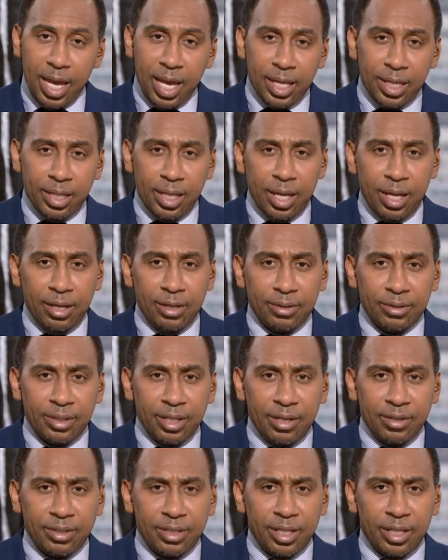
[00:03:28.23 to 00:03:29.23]
and
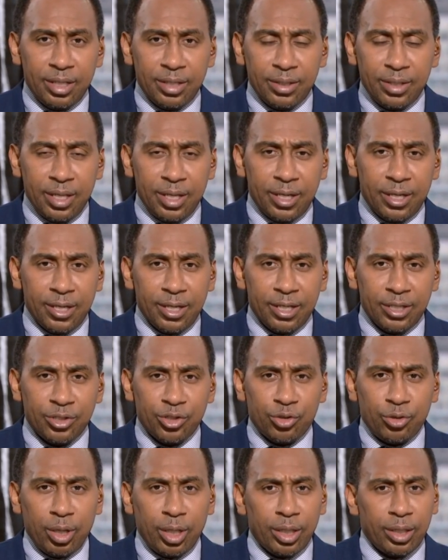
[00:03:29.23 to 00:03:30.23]
they're
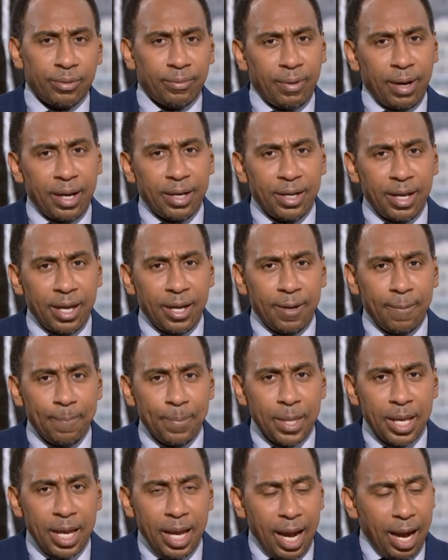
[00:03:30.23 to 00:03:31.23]
struggling right now.
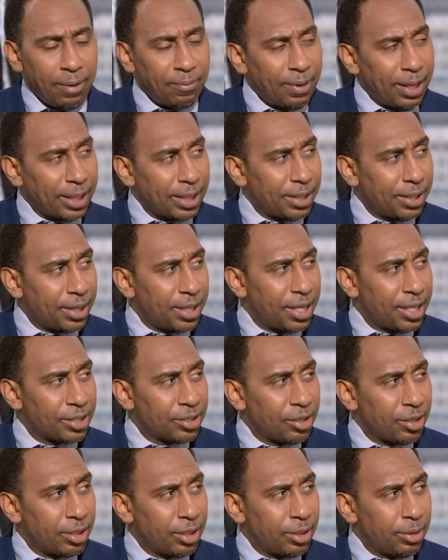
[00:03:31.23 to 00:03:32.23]
I reckon
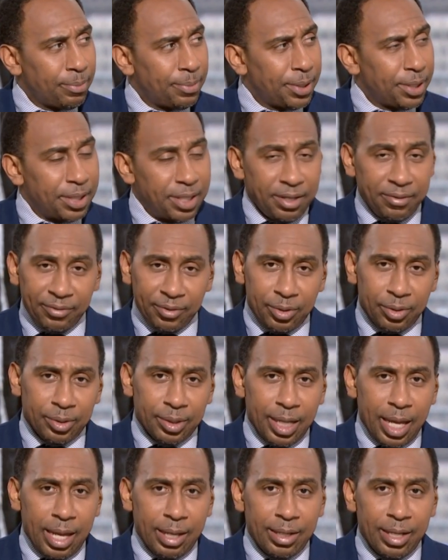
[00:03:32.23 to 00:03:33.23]
things are a little bit
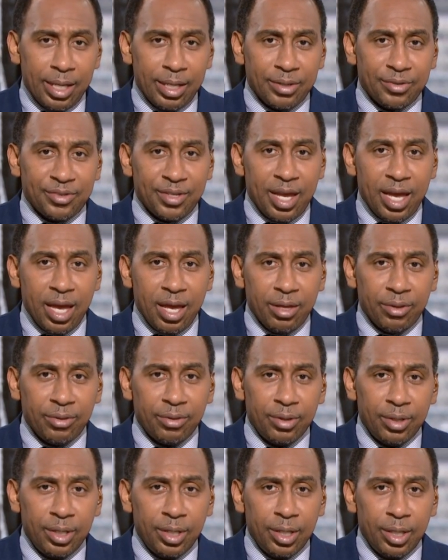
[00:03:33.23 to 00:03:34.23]
difficult down there in the South.
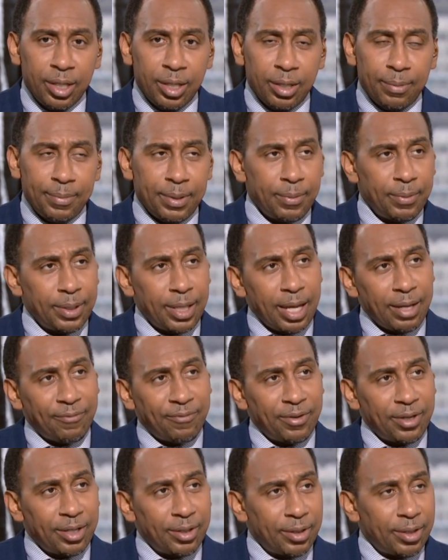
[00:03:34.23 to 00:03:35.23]
We got
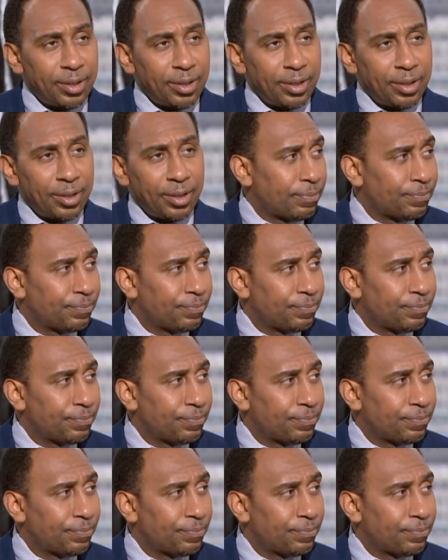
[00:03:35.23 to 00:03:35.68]
to figure it out.